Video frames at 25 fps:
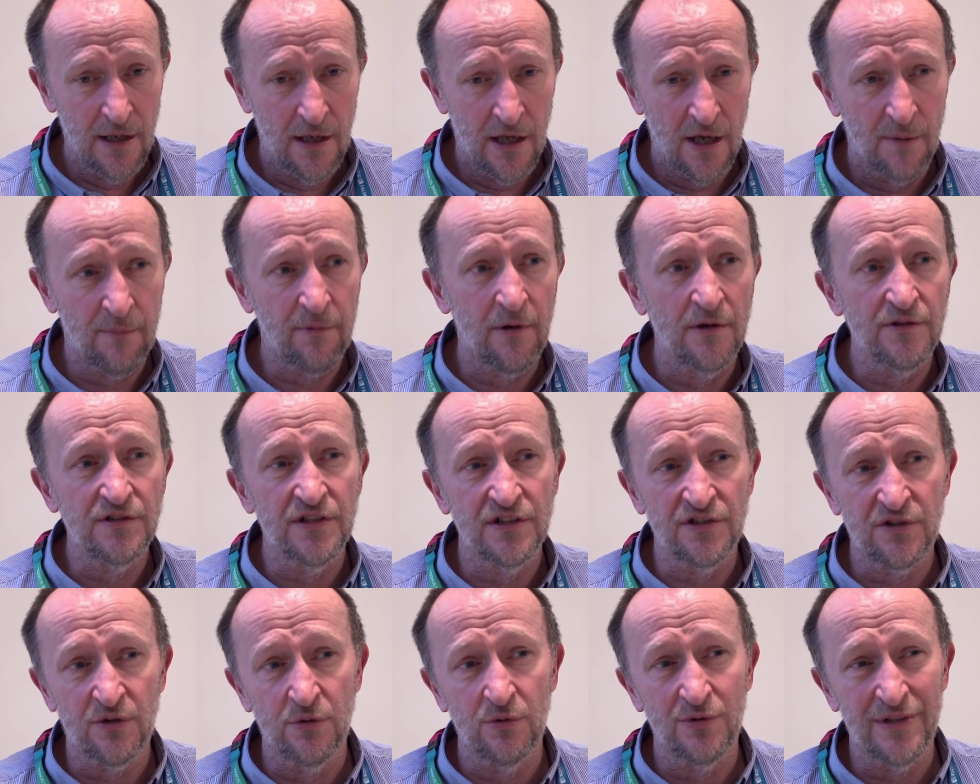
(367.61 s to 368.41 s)
a
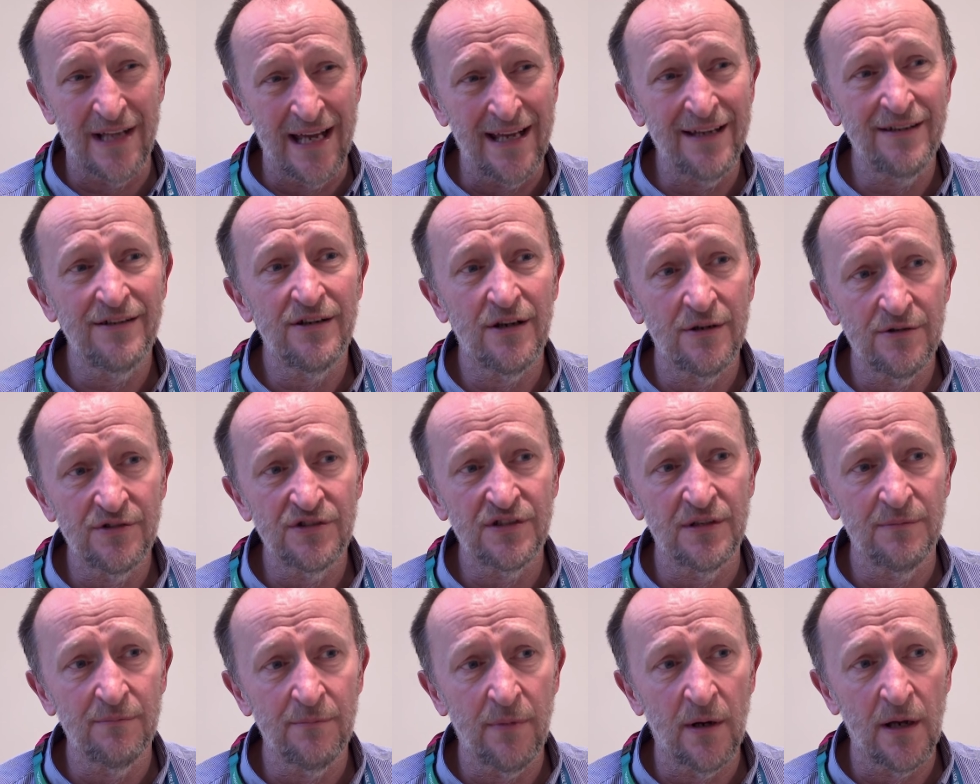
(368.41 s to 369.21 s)
process called
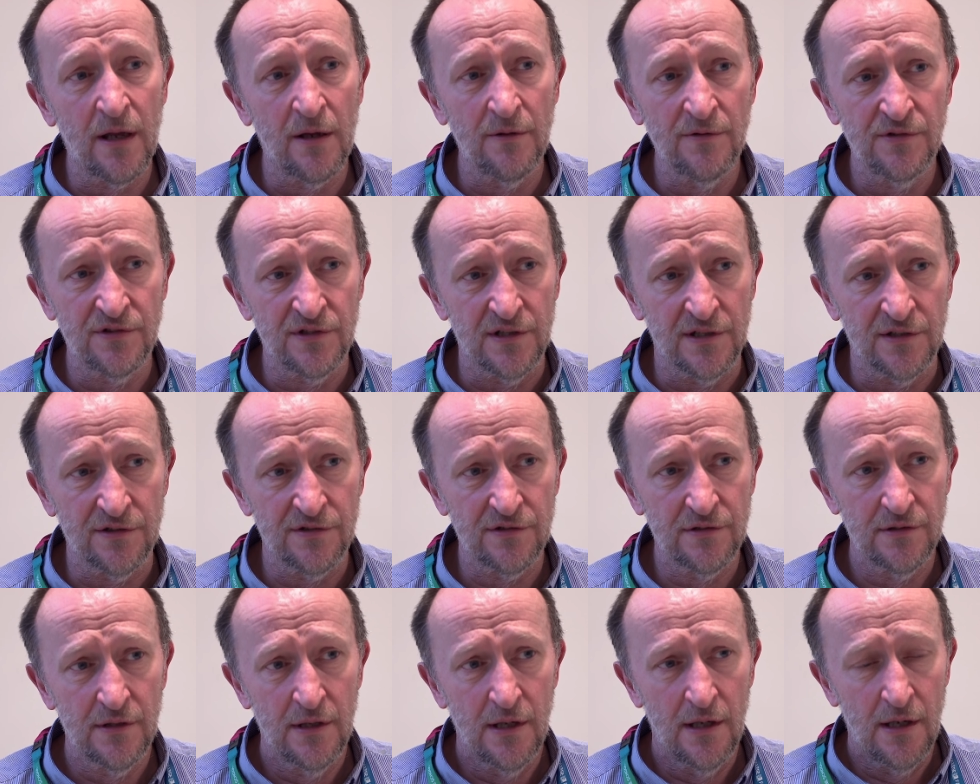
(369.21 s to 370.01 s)

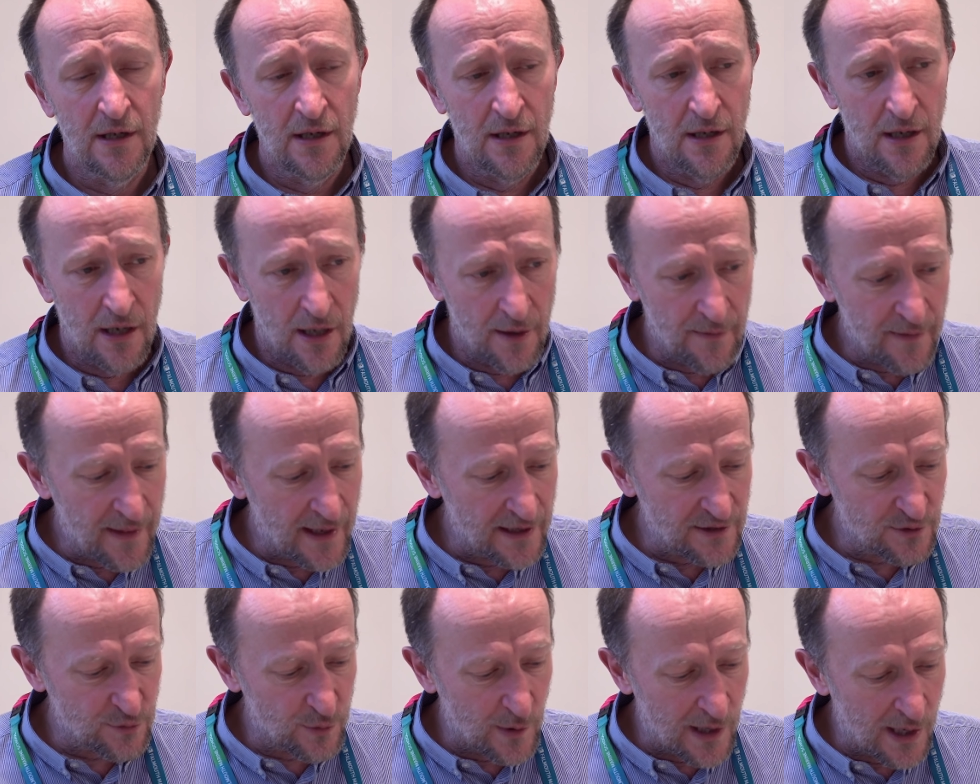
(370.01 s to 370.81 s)
endosymbiosis. And
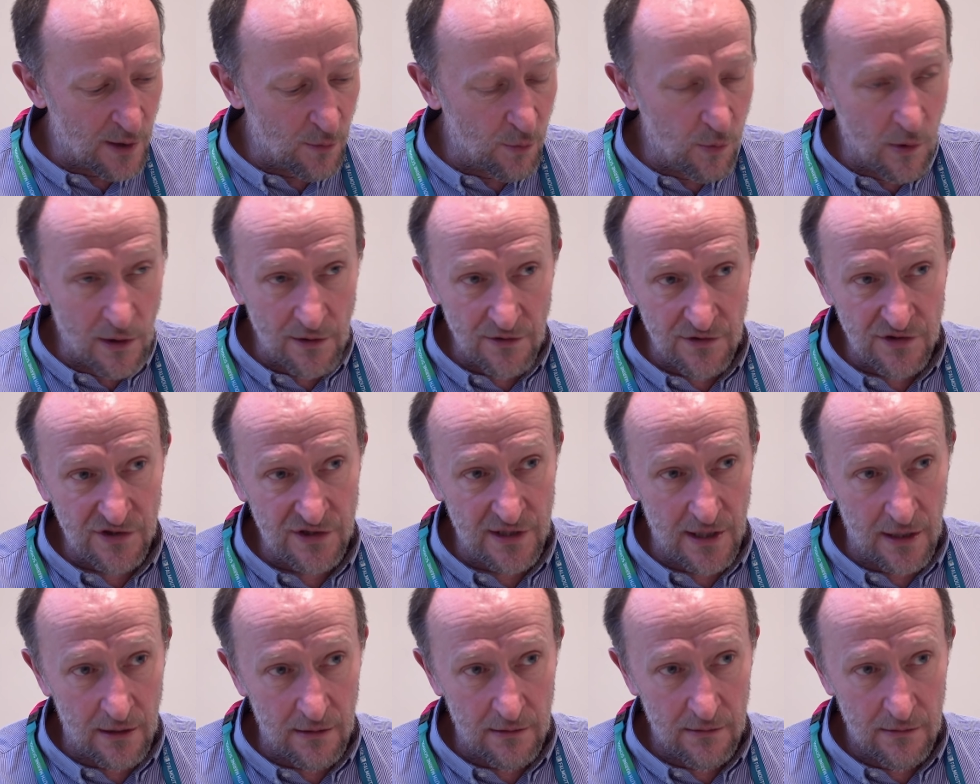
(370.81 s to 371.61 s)
that's where one
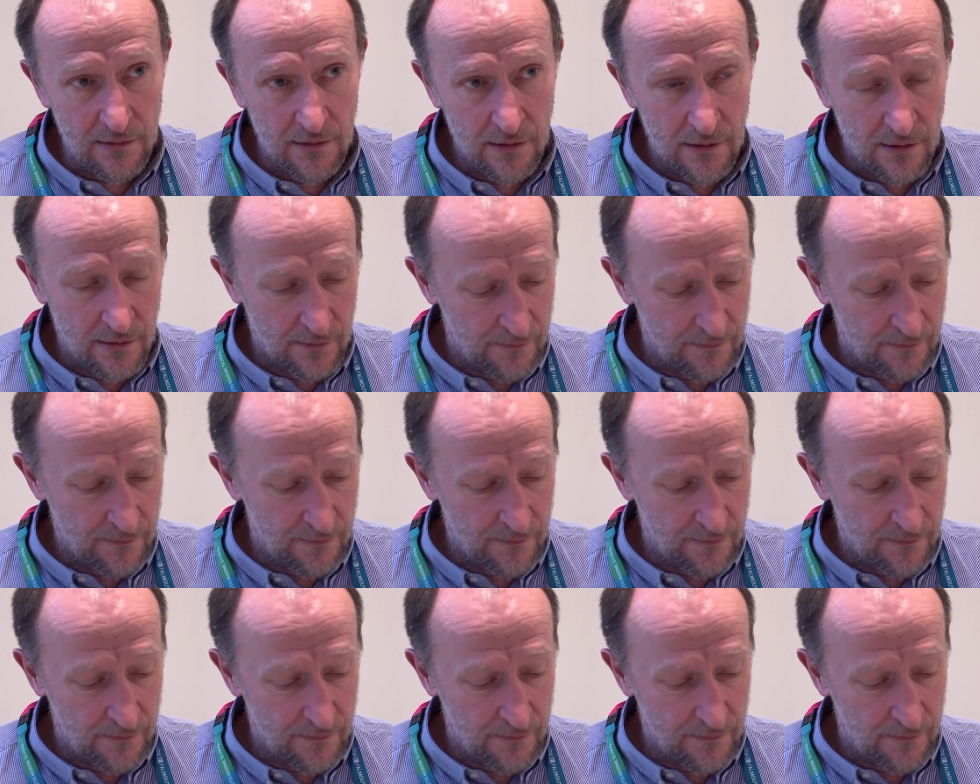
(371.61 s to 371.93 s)
cell